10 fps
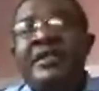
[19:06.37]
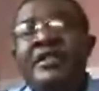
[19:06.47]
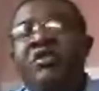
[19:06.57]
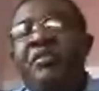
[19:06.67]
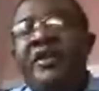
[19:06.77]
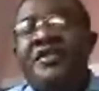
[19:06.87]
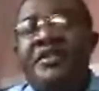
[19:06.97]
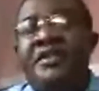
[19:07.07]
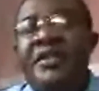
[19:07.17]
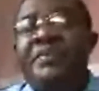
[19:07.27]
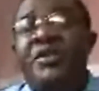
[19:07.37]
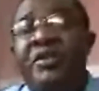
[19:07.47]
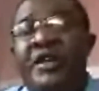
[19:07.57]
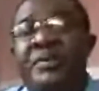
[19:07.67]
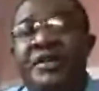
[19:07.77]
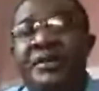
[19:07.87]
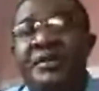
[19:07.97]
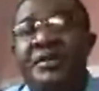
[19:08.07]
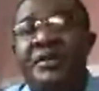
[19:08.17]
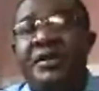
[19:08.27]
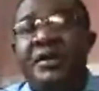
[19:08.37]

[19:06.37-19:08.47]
it's a computer system, it's programmed.